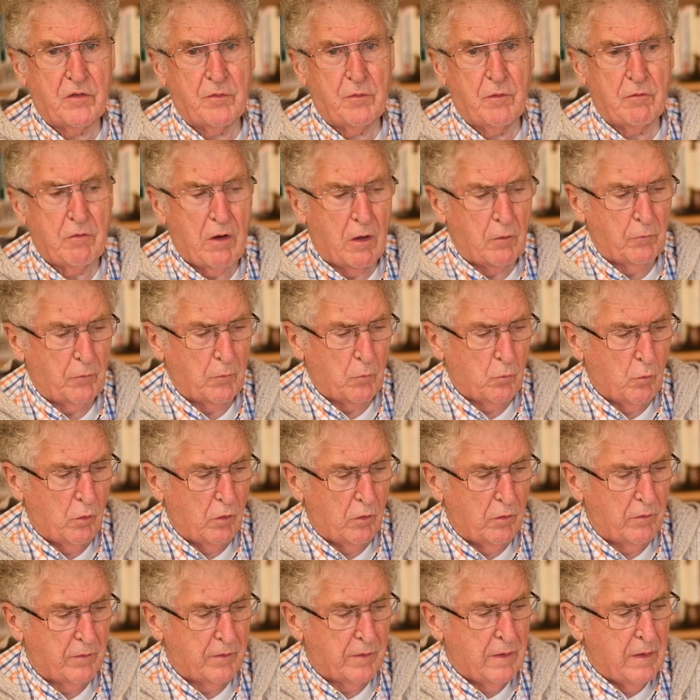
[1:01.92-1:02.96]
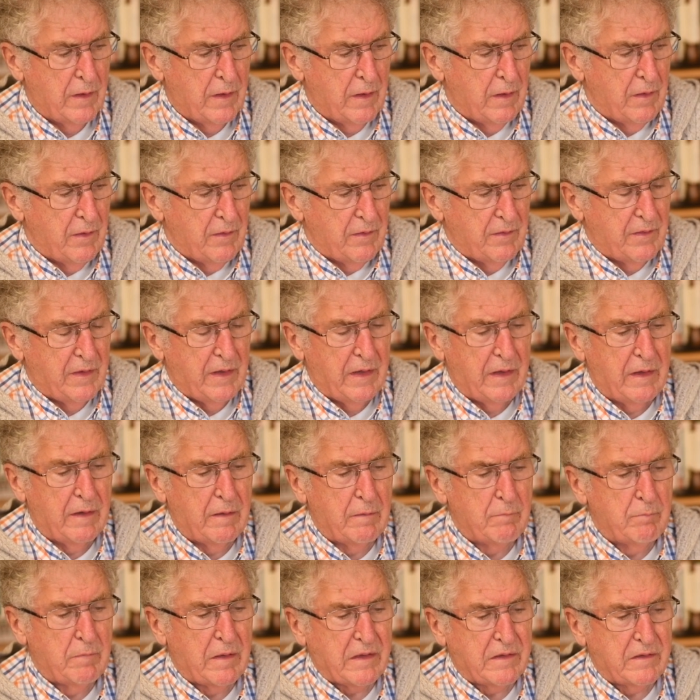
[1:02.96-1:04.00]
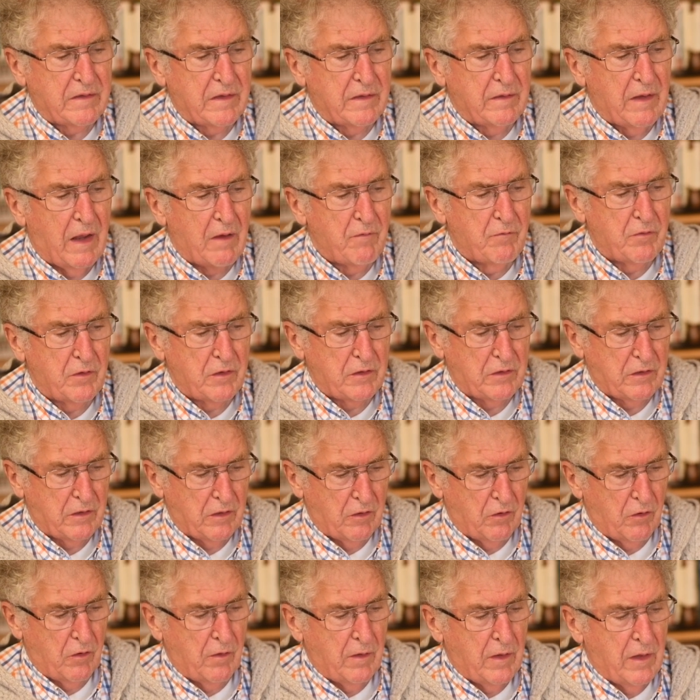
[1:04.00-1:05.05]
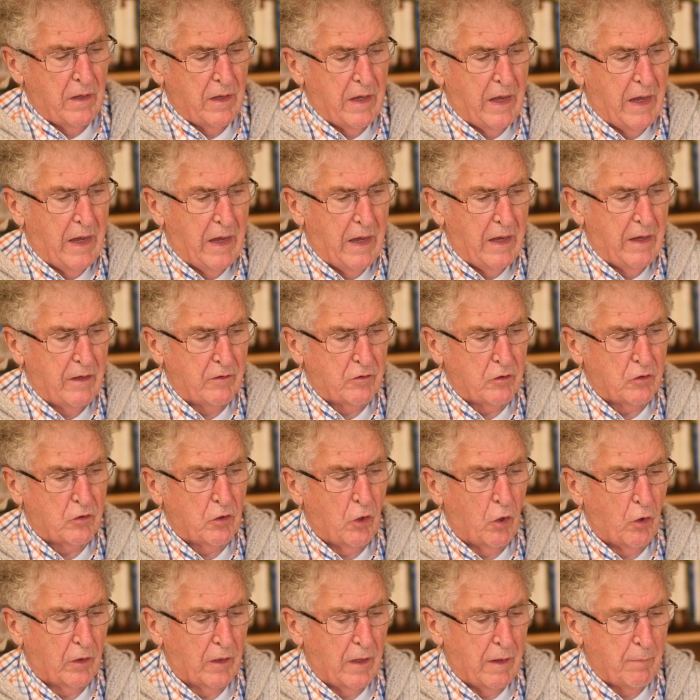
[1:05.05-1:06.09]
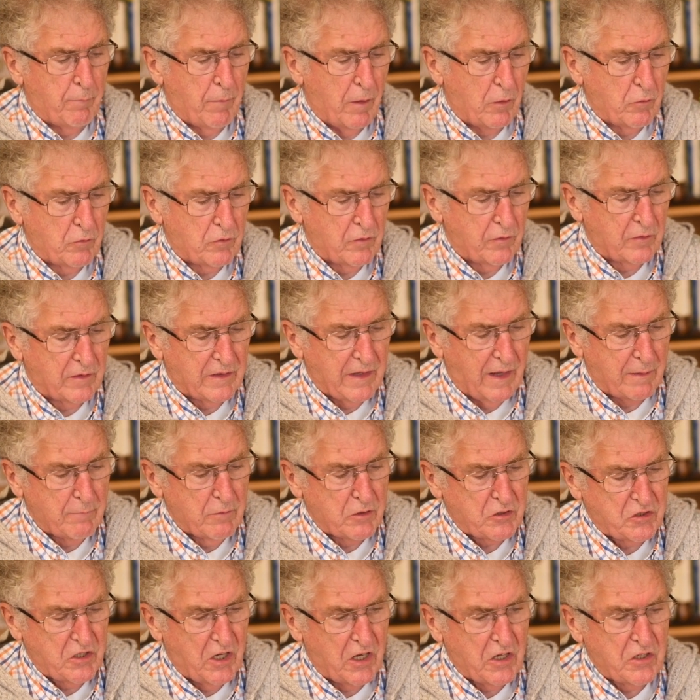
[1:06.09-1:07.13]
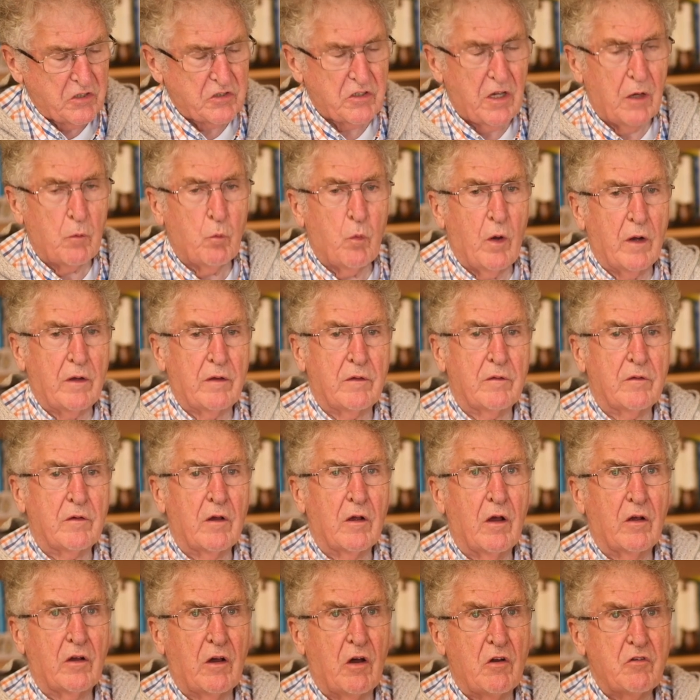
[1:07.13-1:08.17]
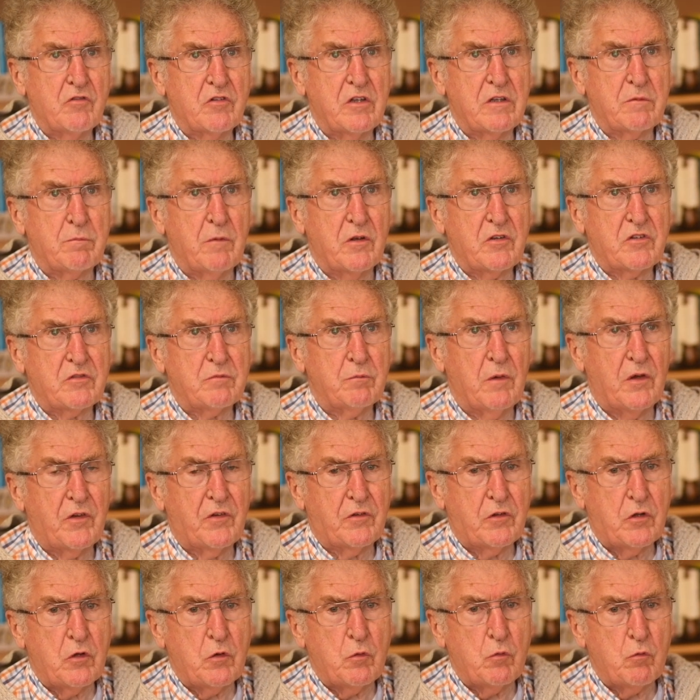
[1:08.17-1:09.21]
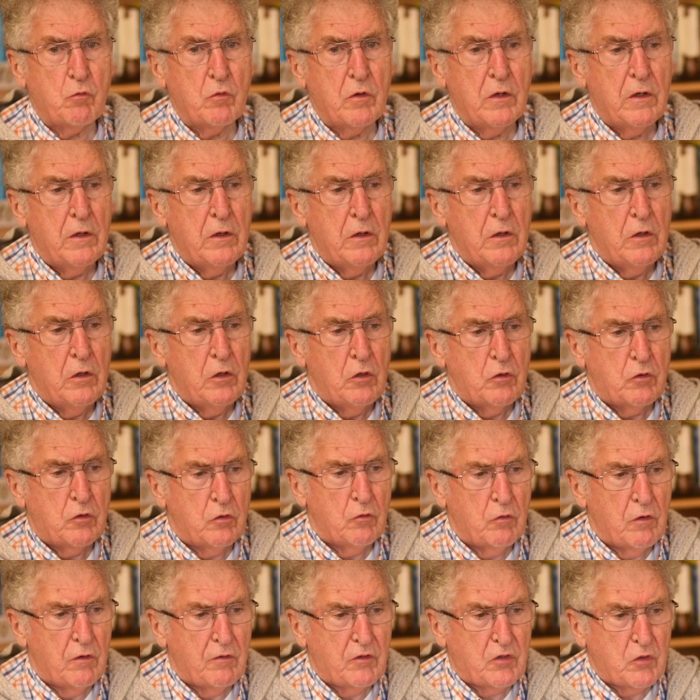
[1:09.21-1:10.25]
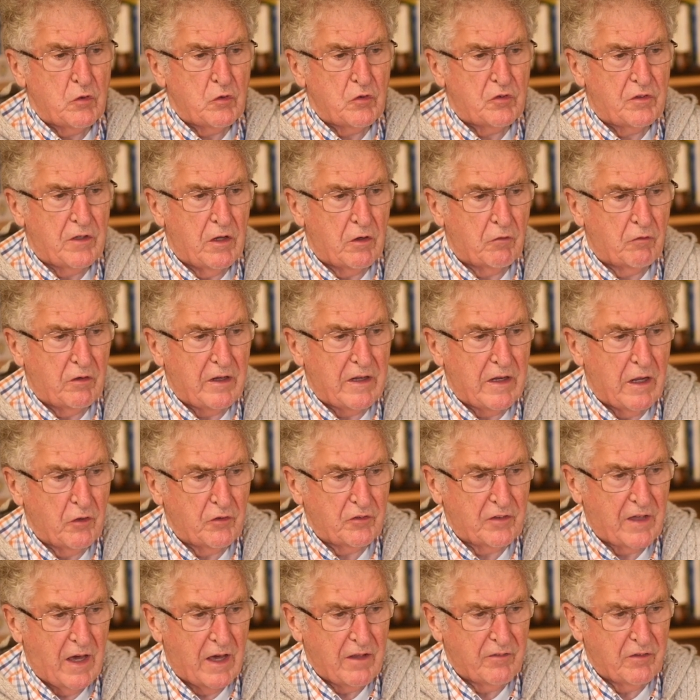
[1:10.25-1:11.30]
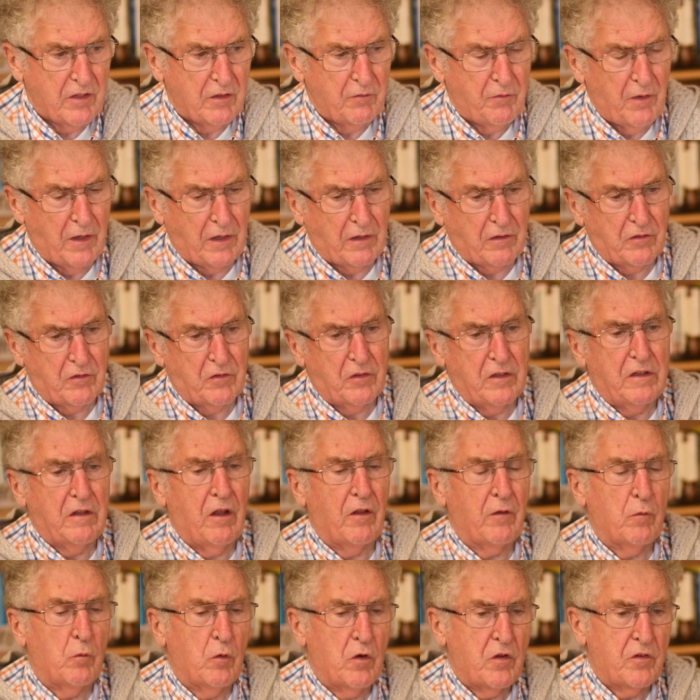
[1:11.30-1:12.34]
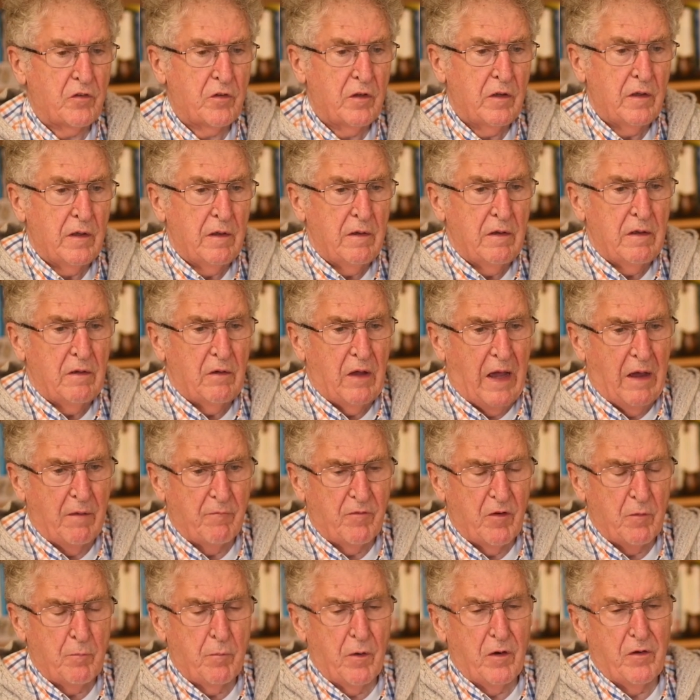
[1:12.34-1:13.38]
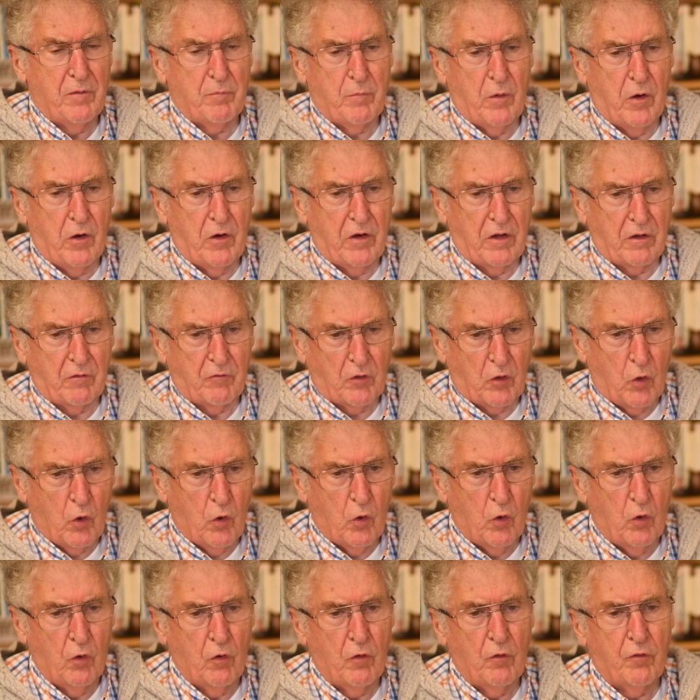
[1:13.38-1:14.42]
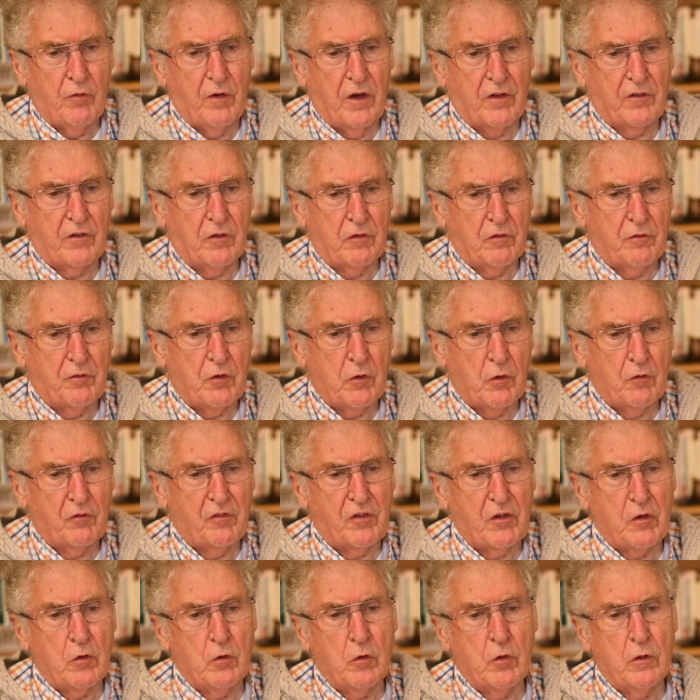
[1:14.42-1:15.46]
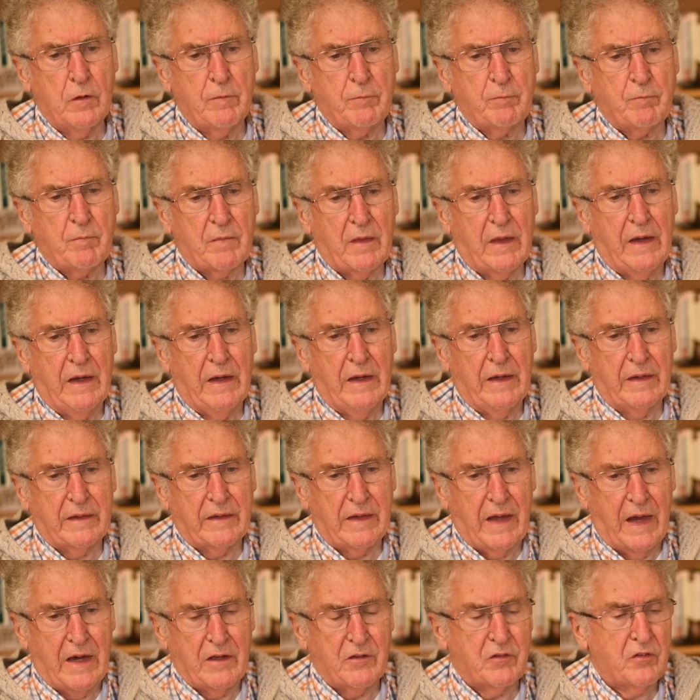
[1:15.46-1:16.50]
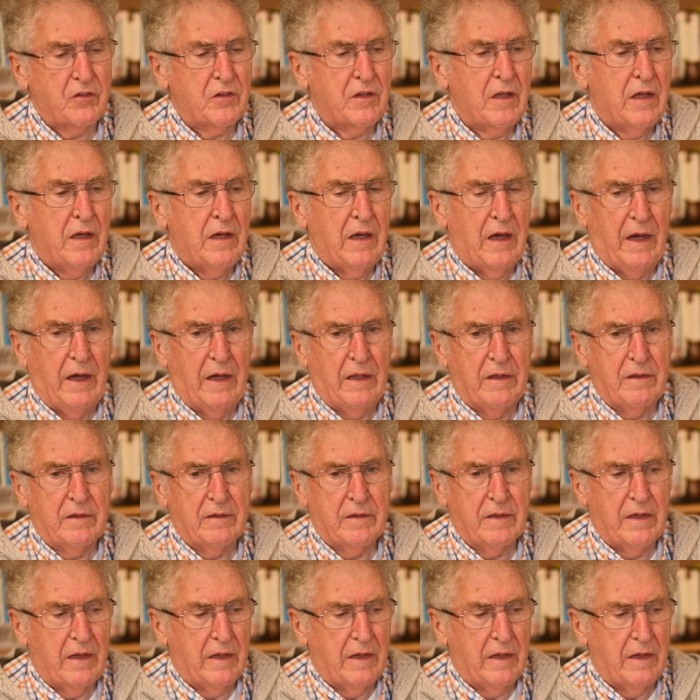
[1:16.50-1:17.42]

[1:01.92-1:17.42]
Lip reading: around the world, they meet every year to talk about climate change and what countries must do to reduce their greenhouse gas effects. In other words, for burning coal, fossil fuel, gas and